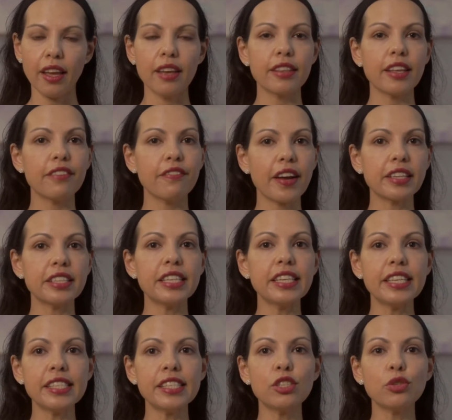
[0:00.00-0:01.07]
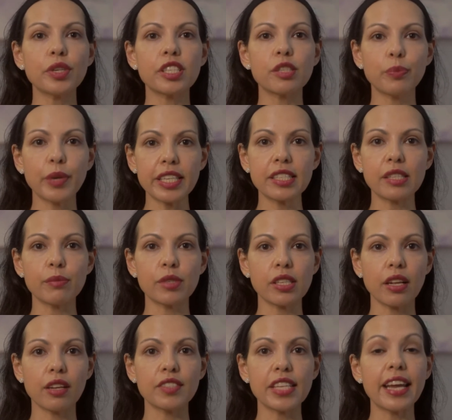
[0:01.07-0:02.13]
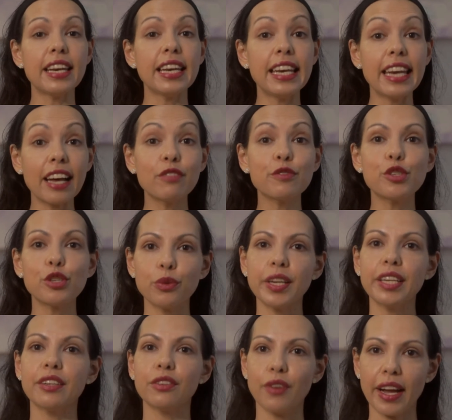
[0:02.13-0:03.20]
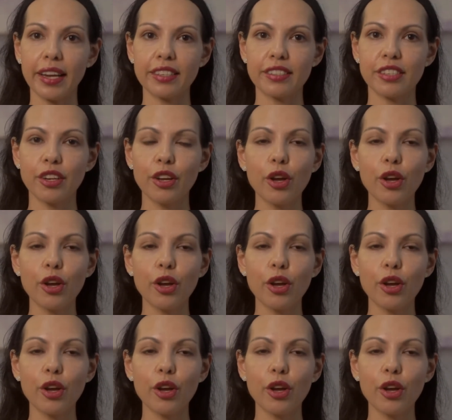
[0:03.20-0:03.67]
They find it easy to express themselves and love to read and write.